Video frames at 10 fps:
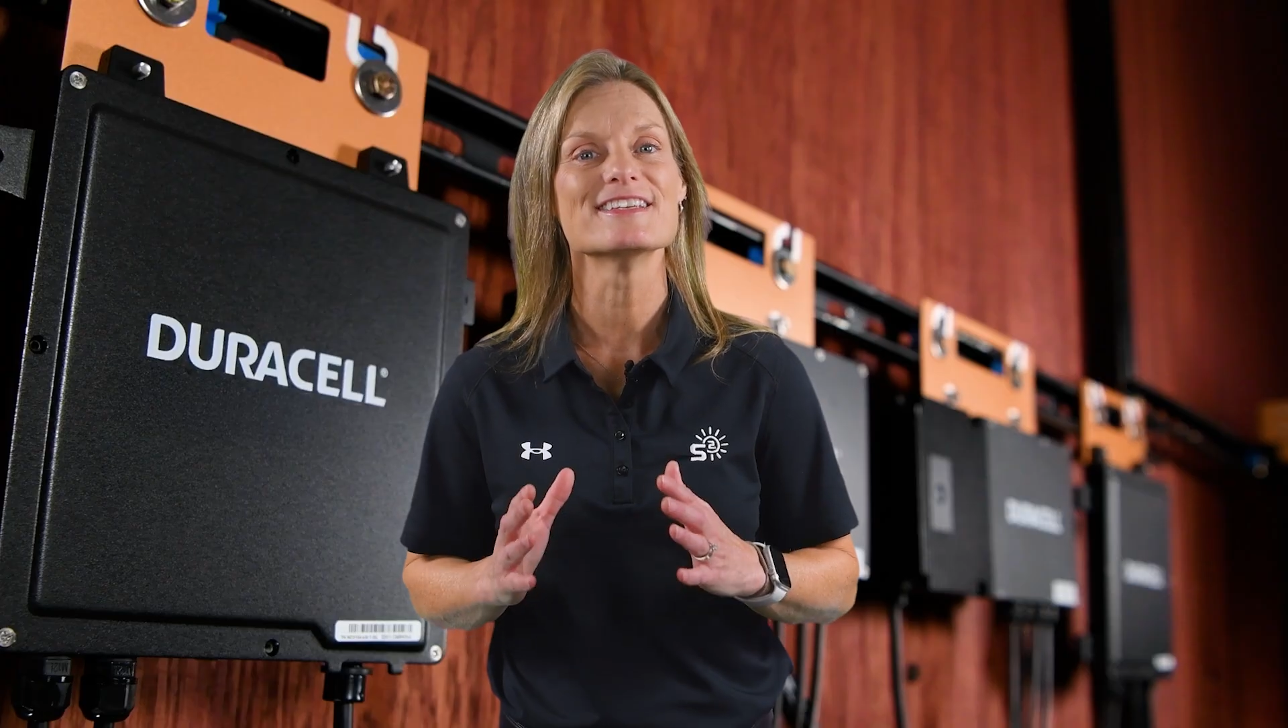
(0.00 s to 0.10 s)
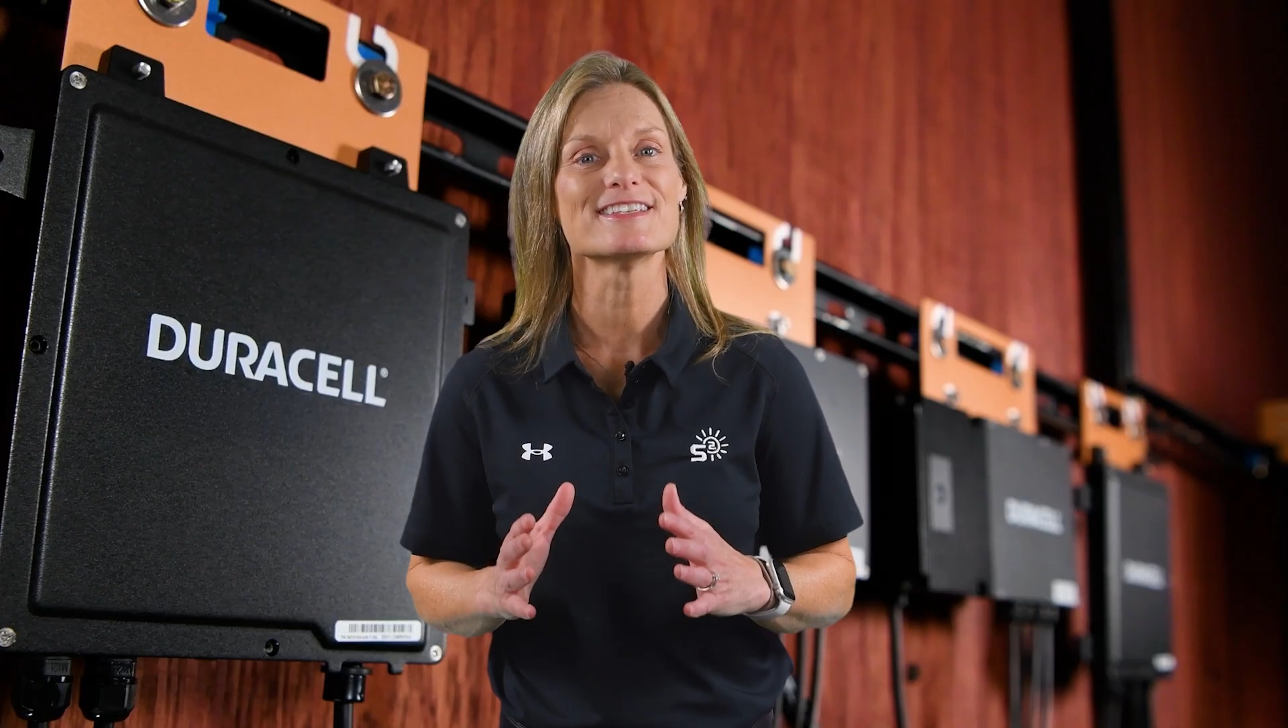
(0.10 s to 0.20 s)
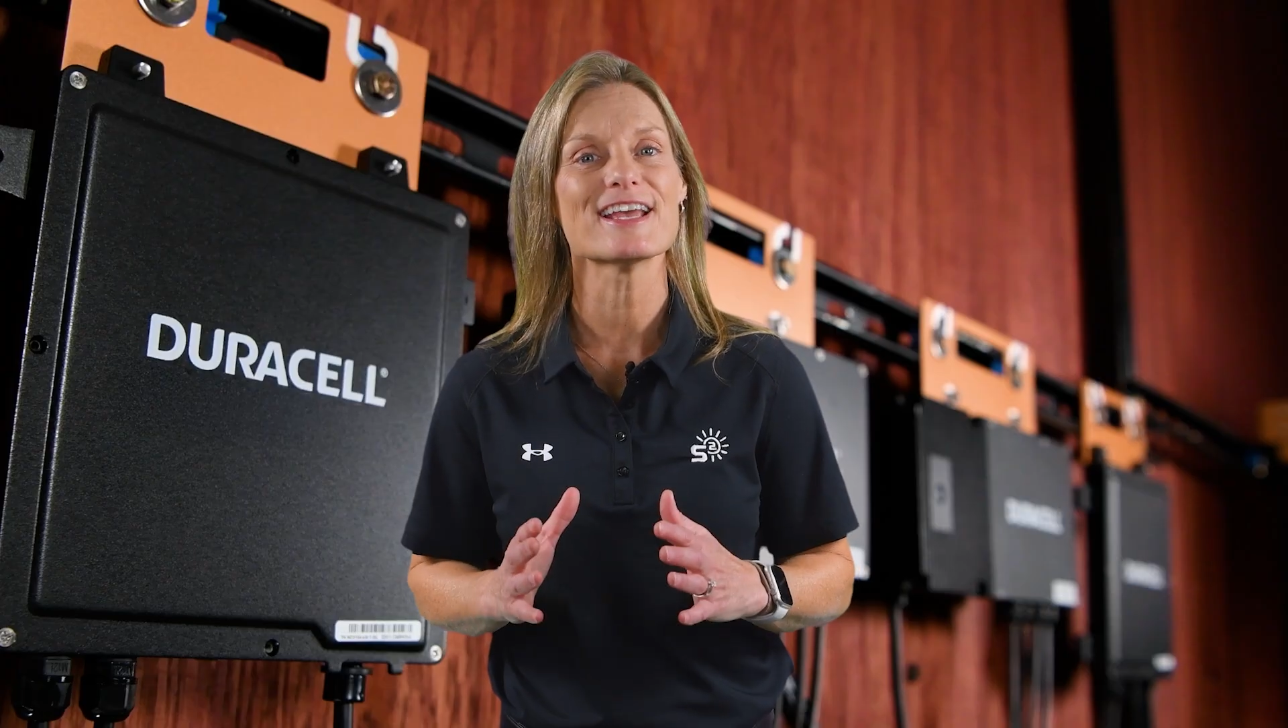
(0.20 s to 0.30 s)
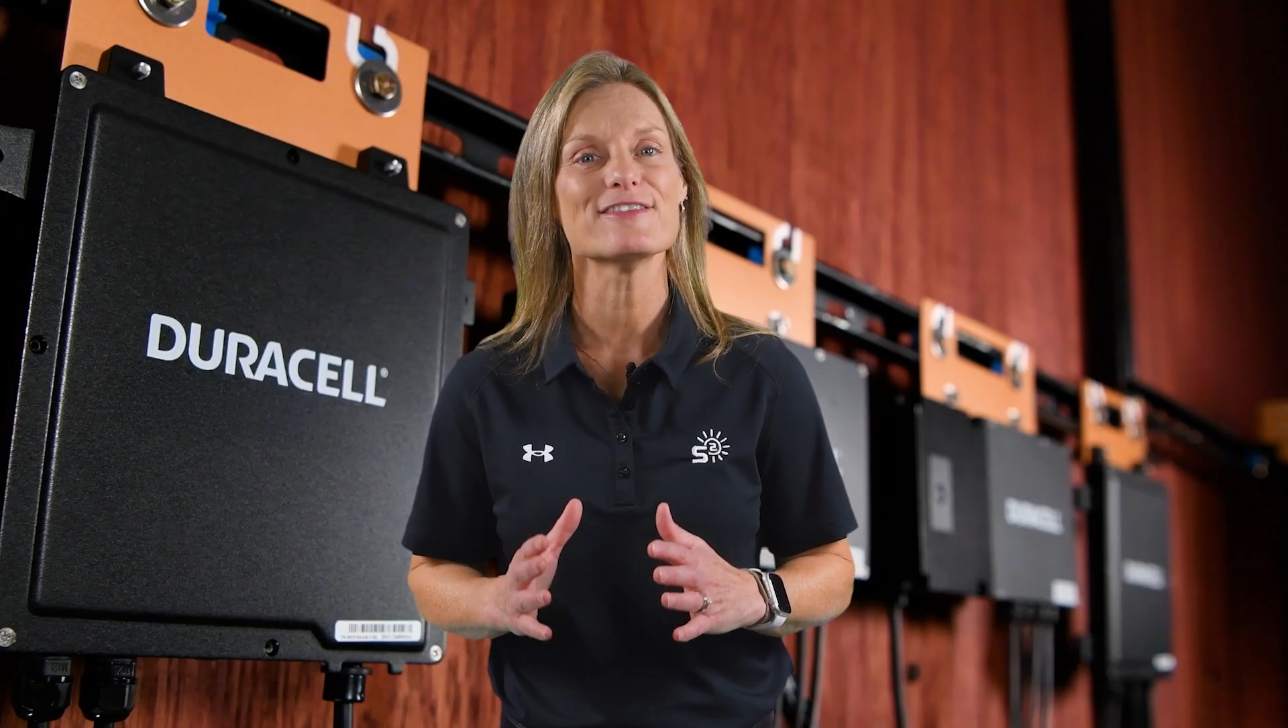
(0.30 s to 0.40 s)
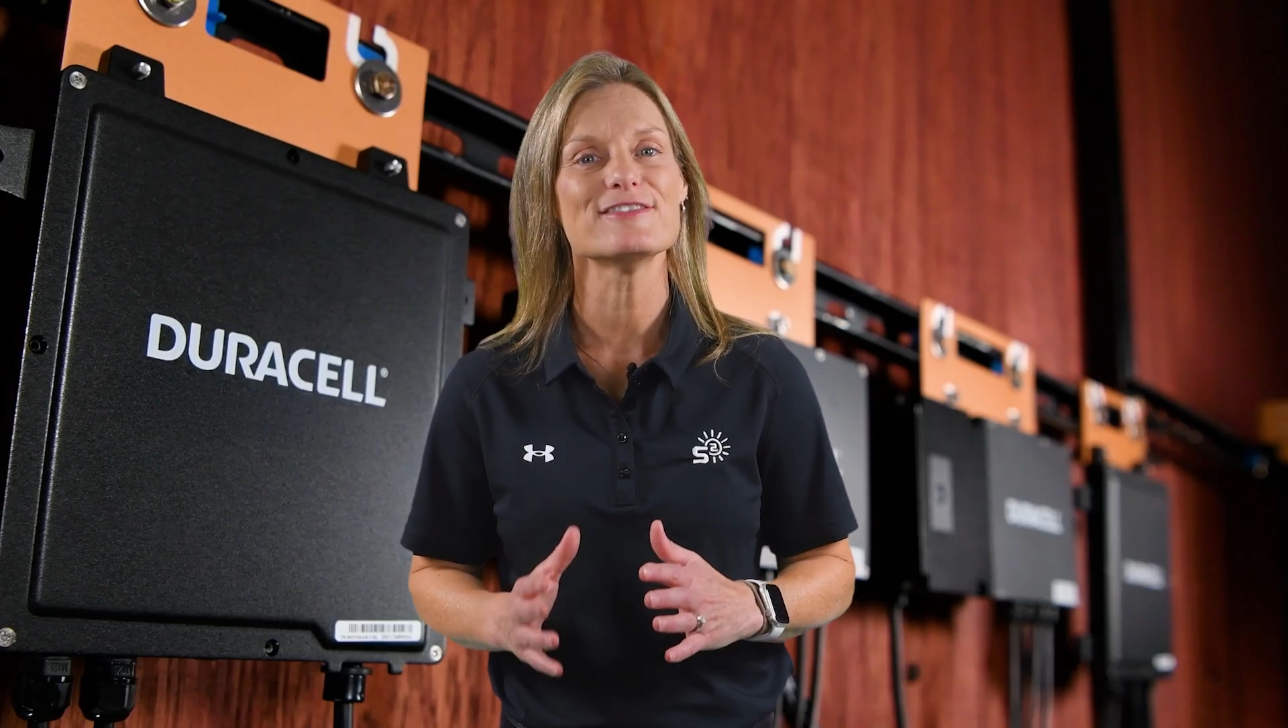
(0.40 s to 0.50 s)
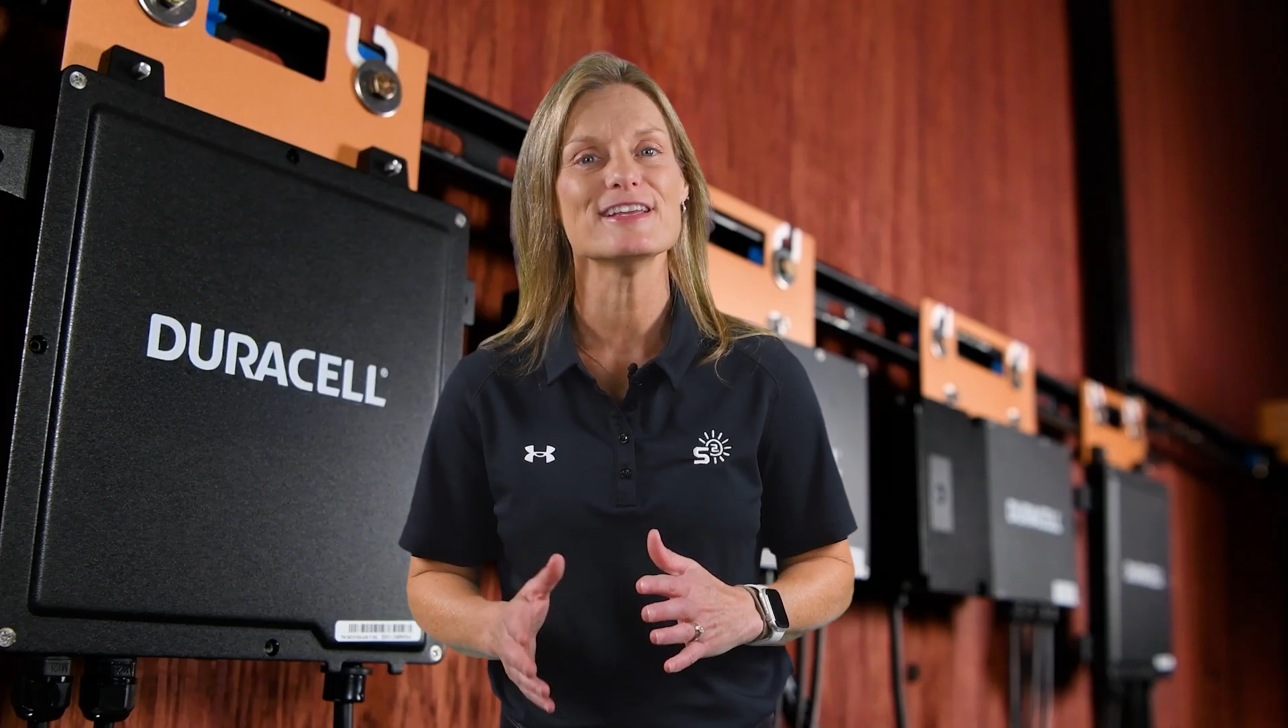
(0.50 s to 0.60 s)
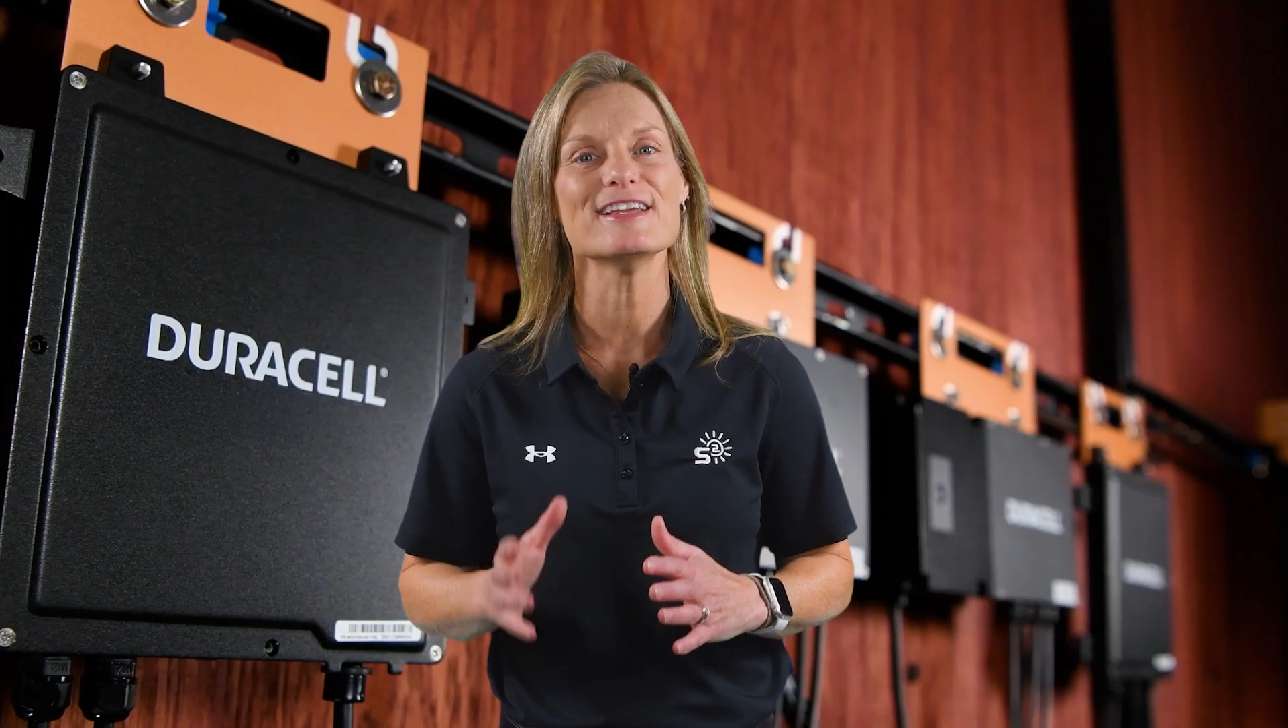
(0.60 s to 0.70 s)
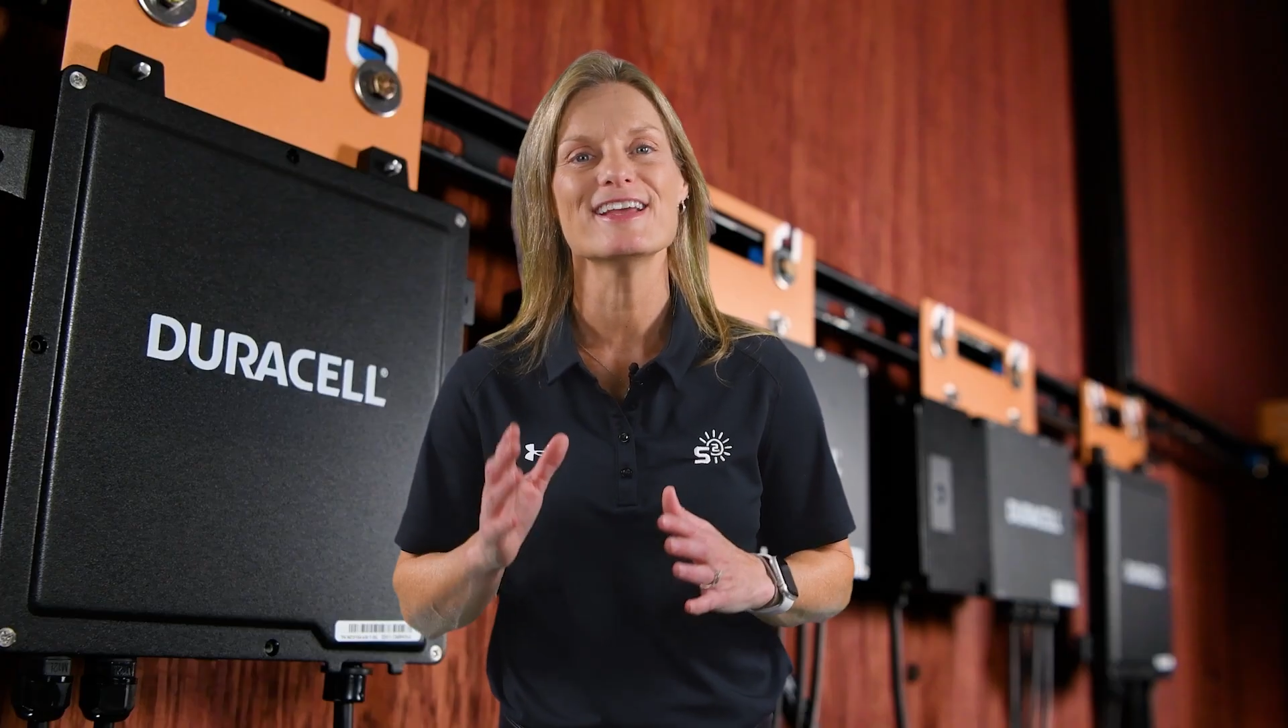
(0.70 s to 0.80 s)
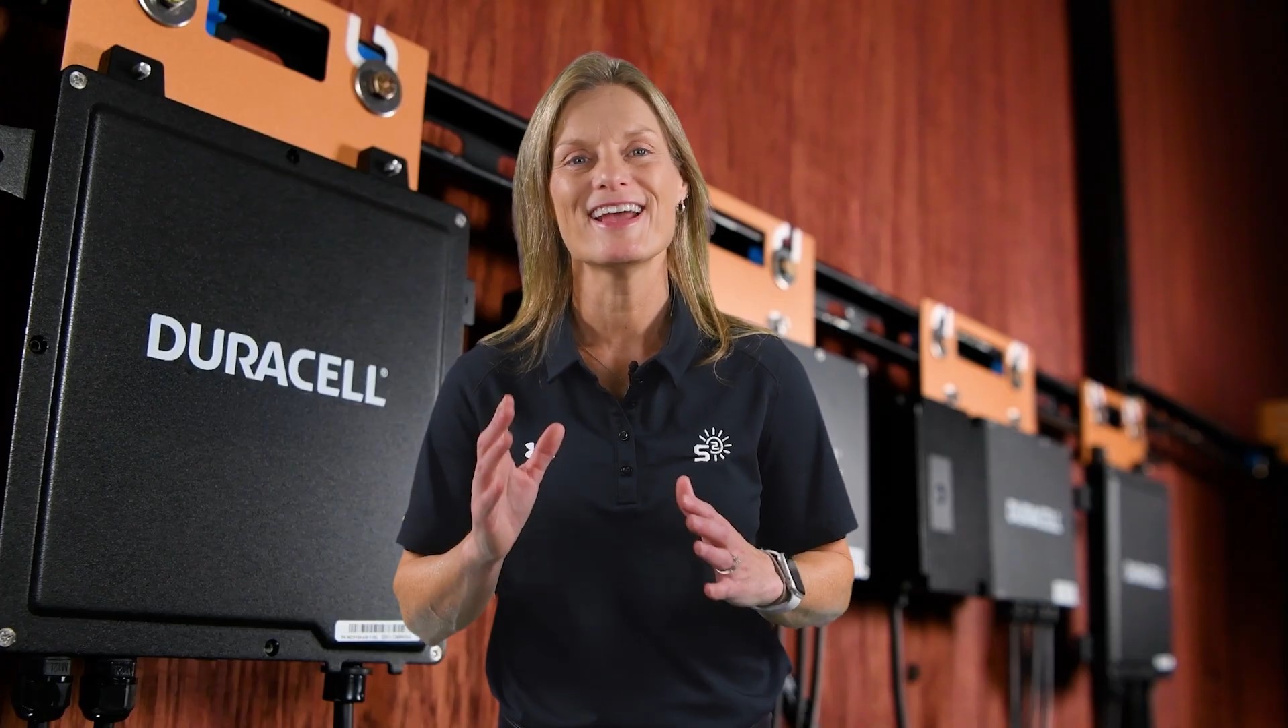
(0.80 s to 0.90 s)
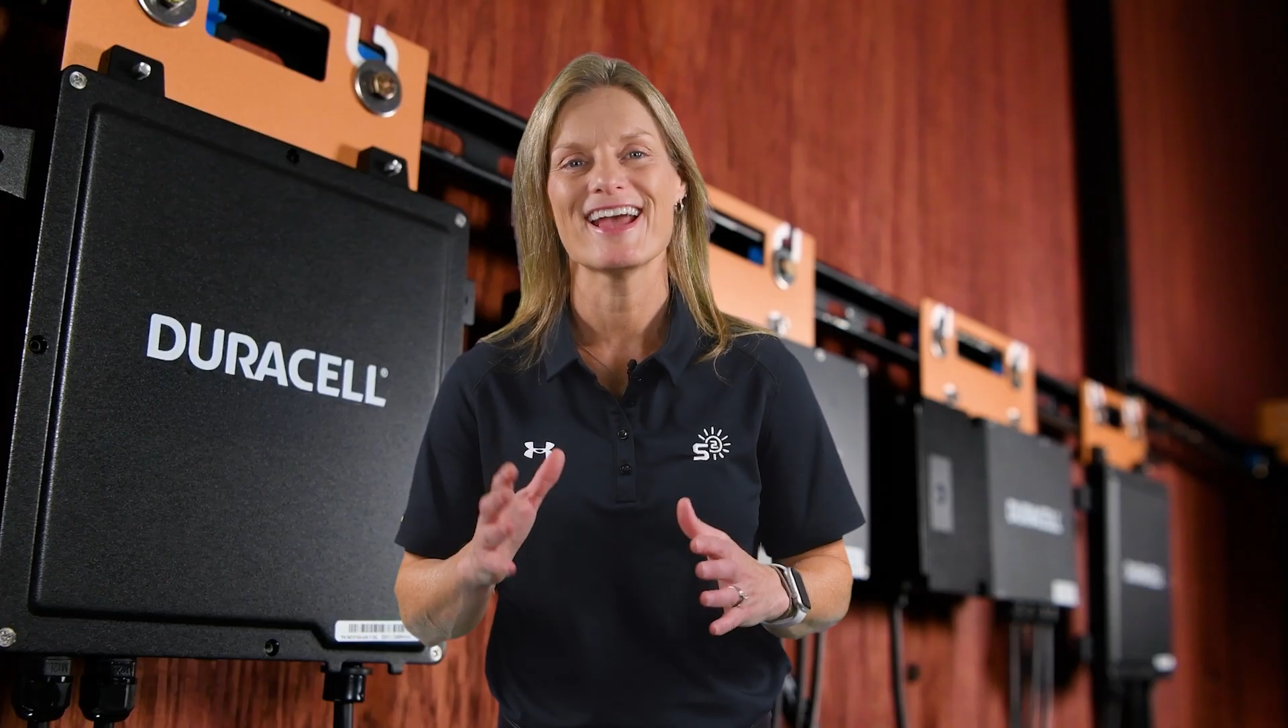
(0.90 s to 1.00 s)

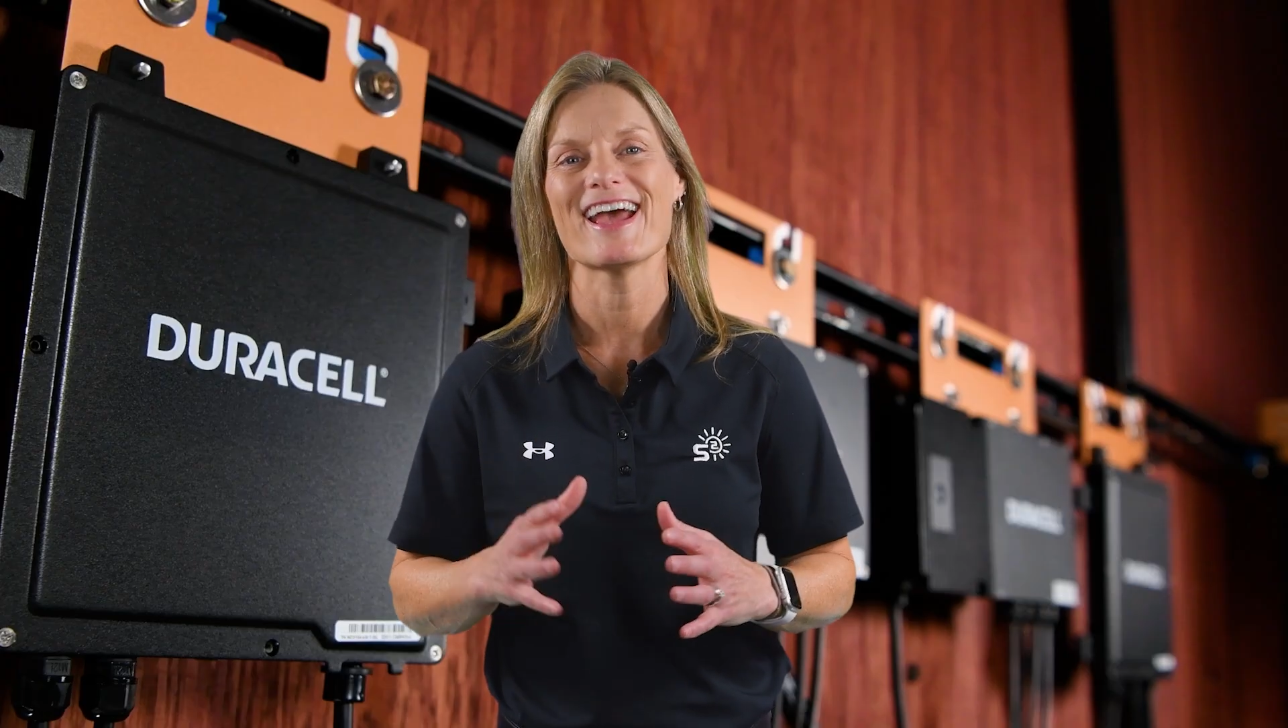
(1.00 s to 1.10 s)
safety,